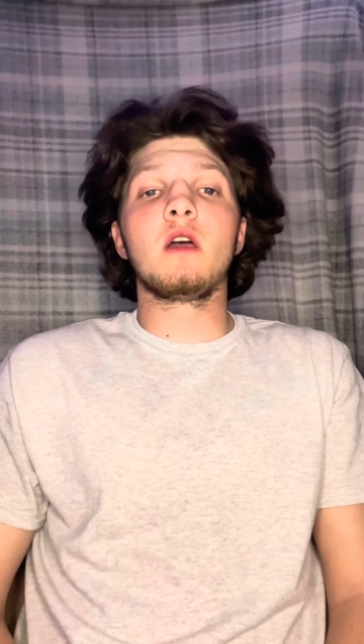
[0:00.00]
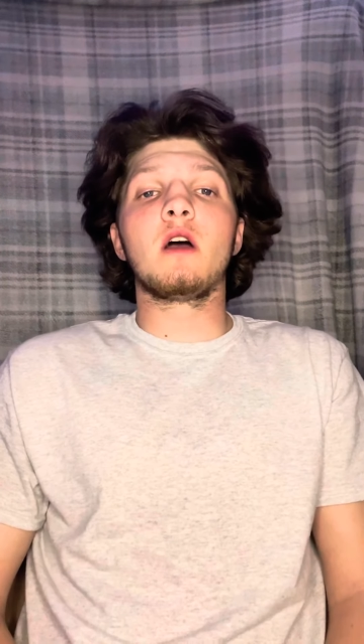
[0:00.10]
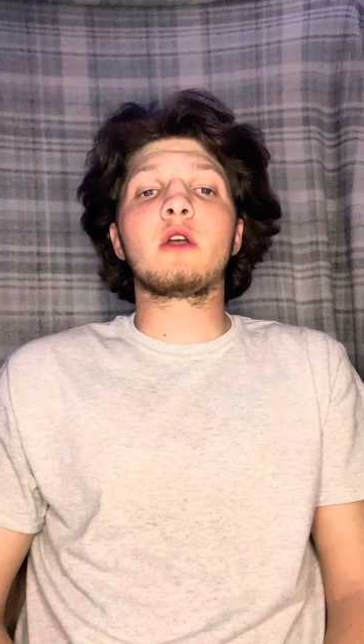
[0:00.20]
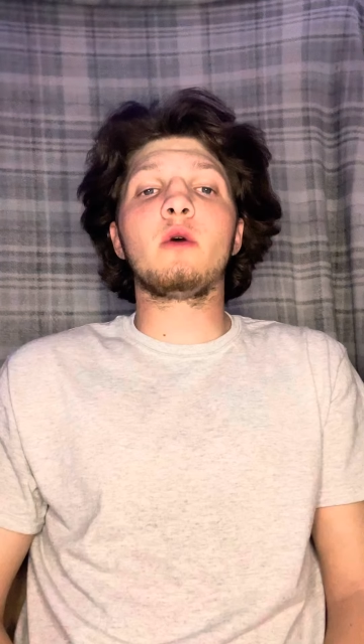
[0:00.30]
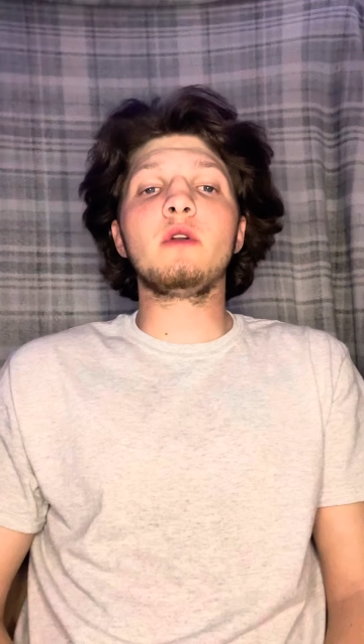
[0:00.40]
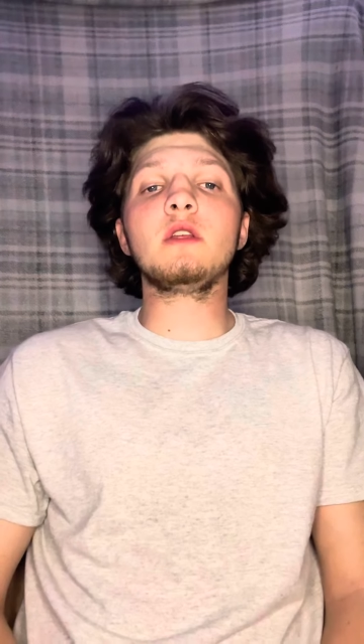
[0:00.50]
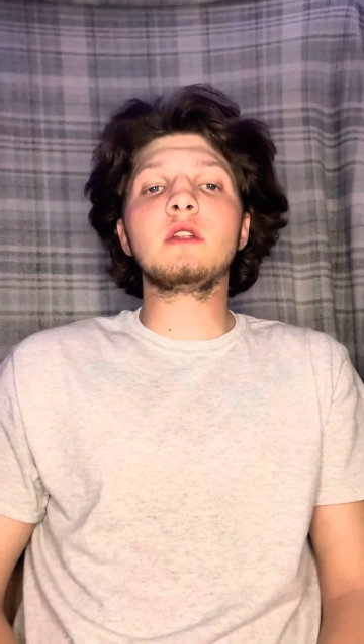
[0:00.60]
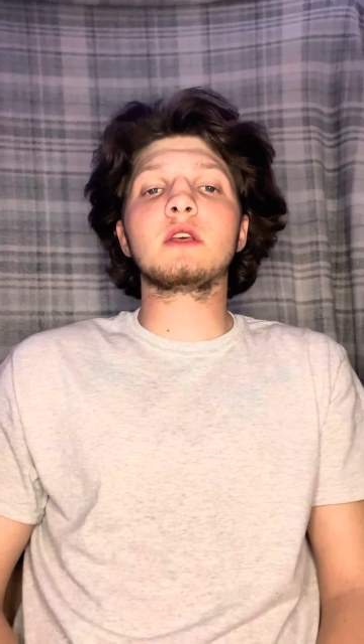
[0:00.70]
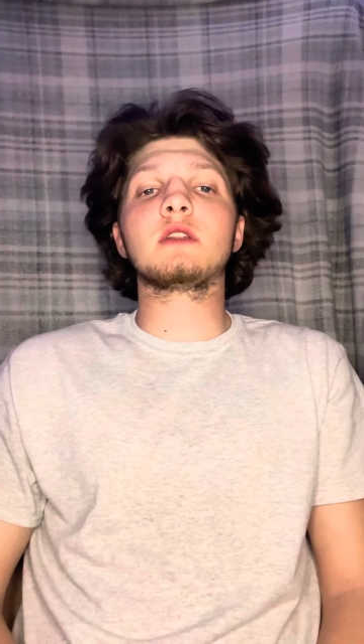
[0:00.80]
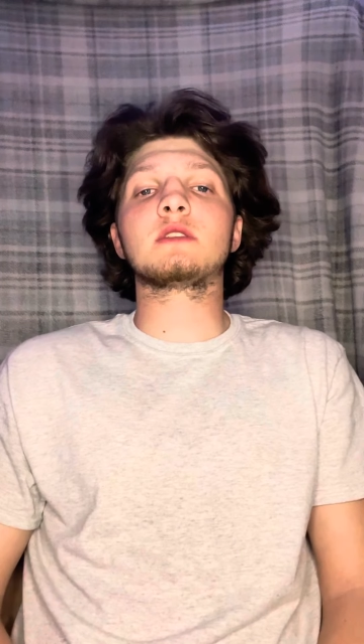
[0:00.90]
According
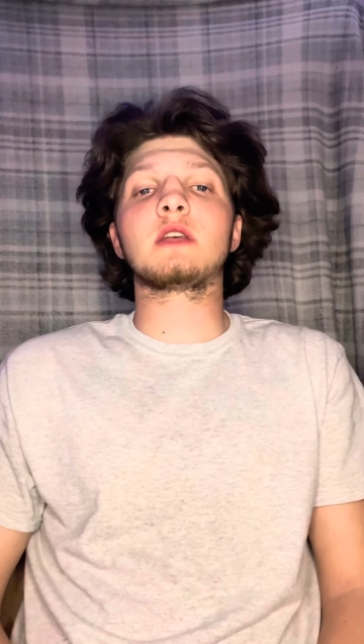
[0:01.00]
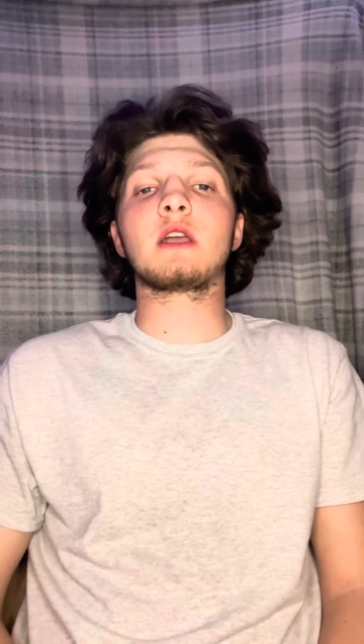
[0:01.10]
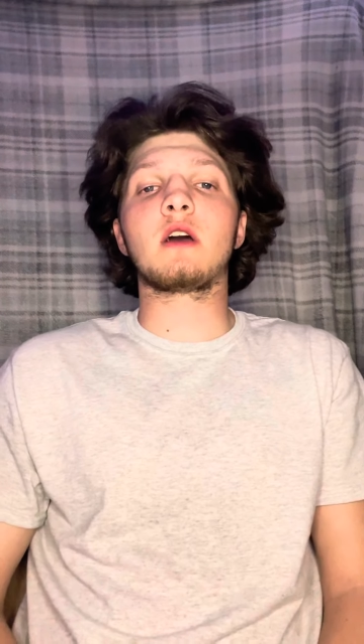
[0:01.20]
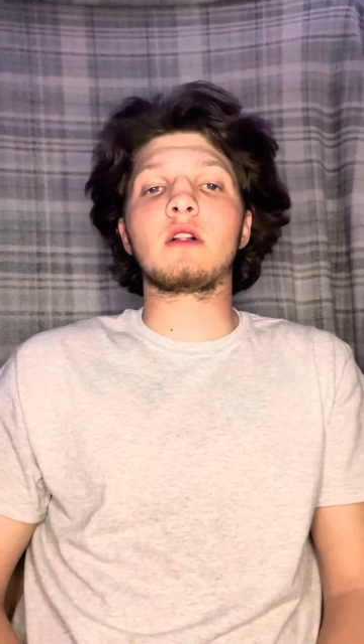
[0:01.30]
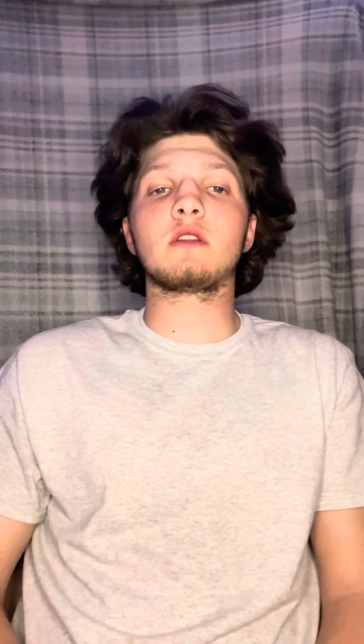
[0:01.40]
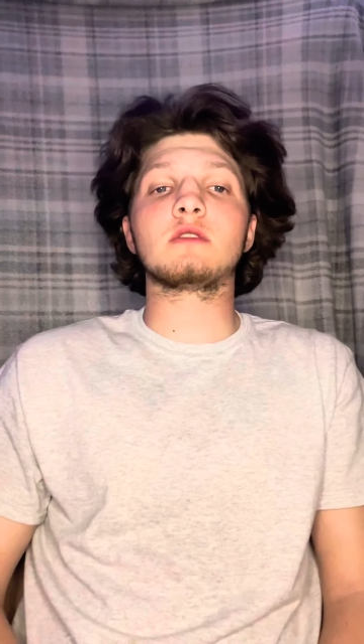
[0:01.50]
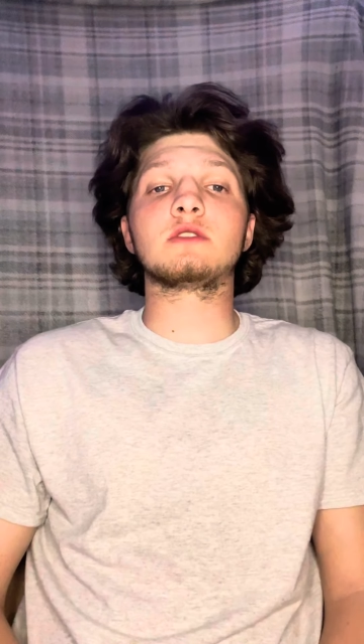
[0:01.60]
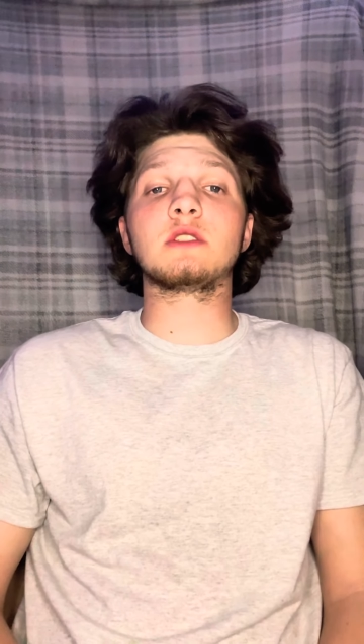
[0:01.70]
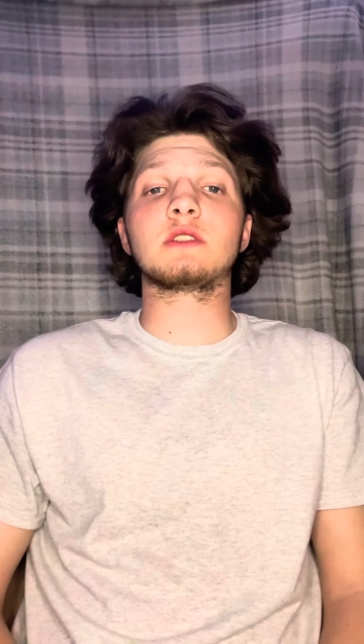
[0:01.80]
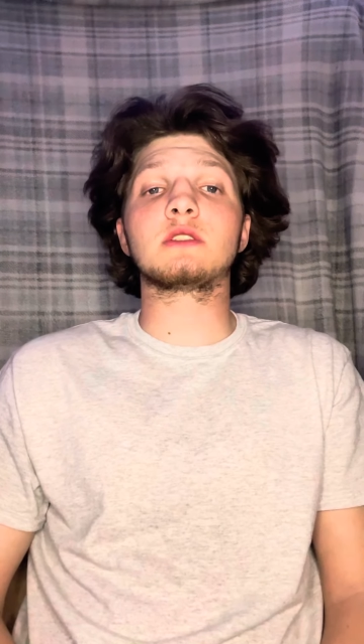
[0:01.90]
to the
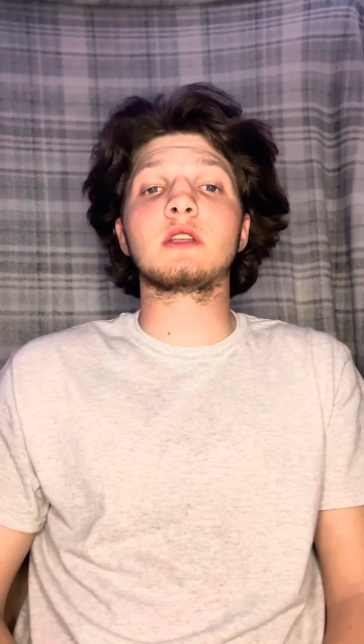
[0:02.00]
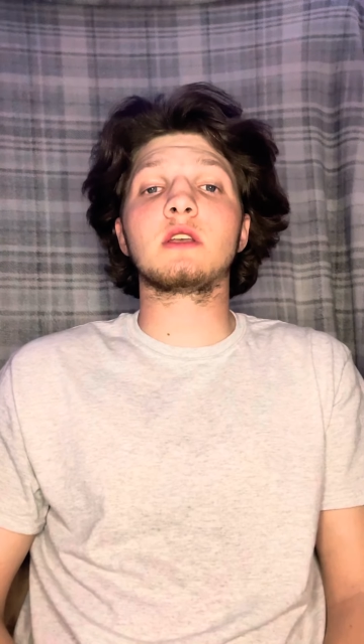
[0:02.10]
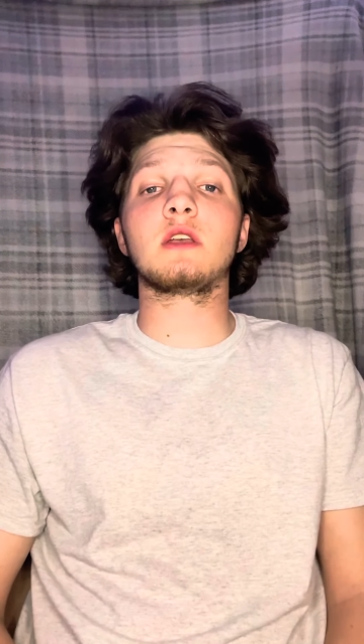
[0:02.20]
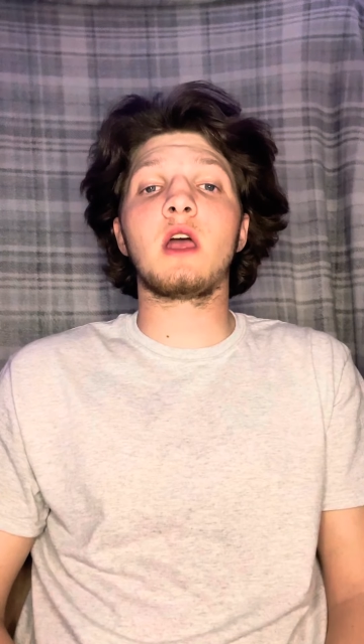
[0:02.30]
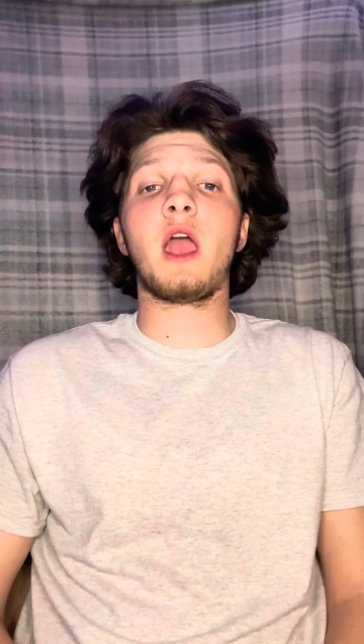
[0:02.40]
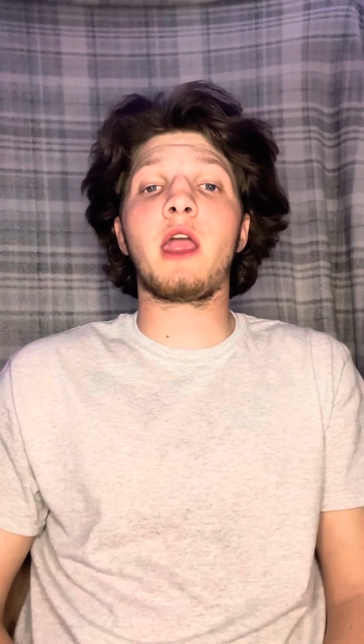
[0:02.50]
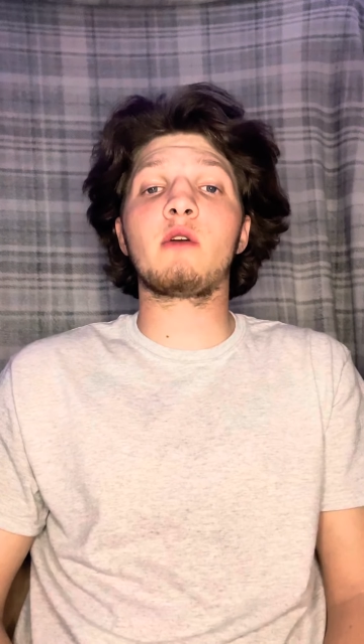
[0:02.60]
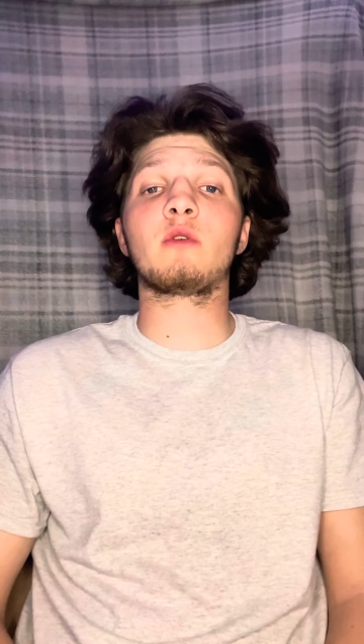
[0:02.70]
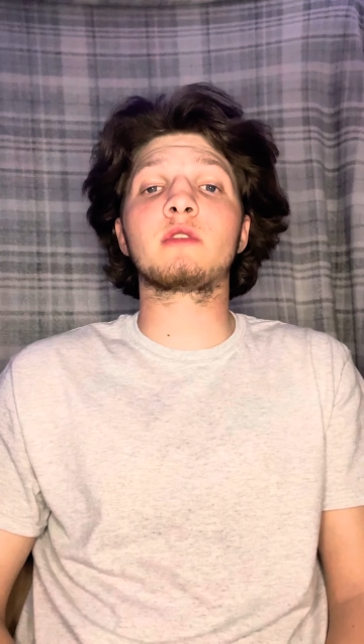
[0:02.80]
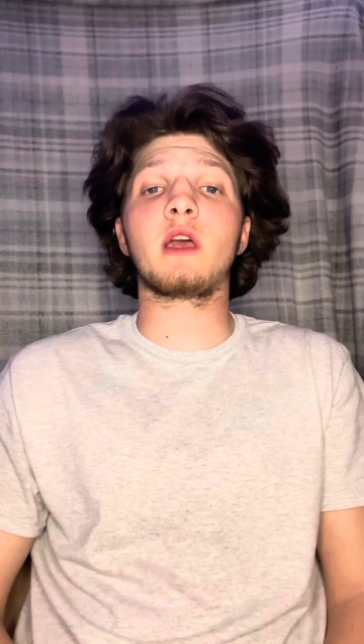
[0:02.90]
psychologist
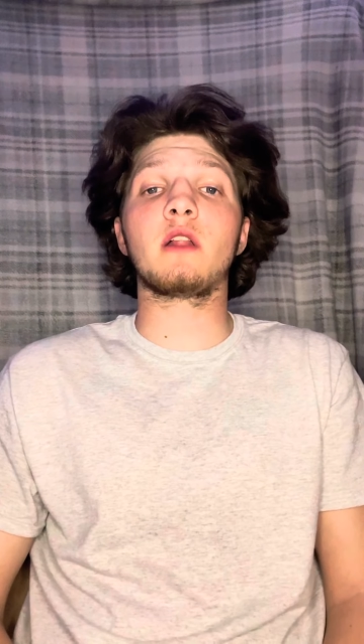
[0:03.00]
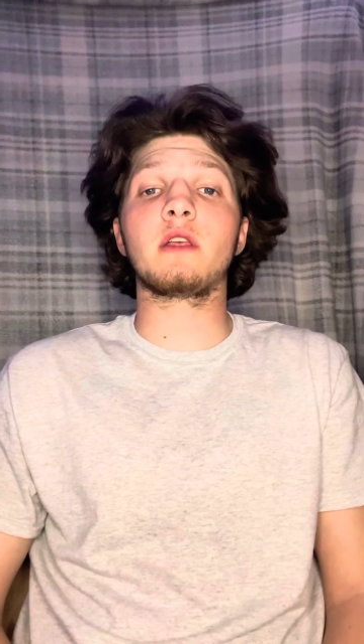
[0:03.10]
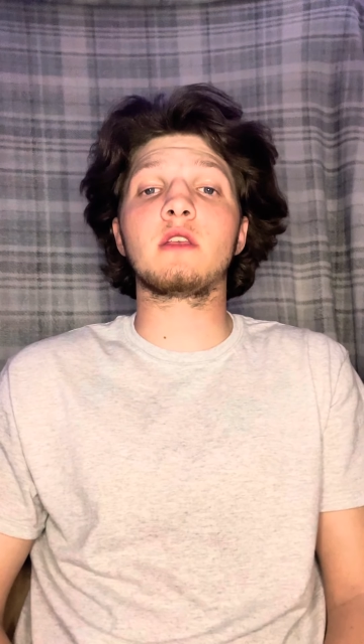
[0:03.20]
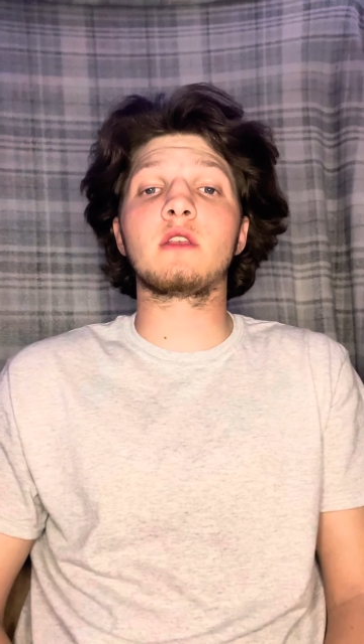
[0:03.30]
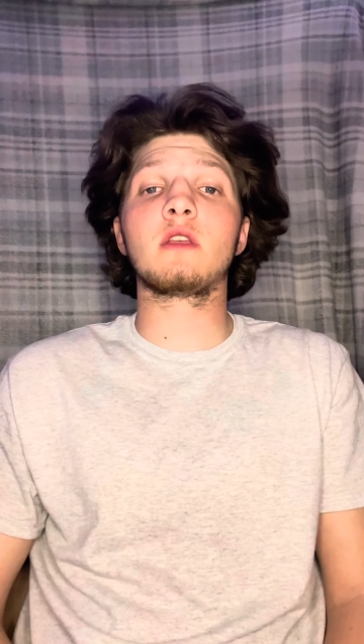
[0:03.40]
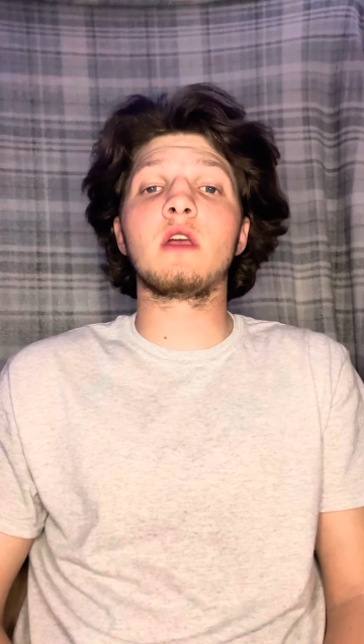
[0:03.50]
Harold Kelly,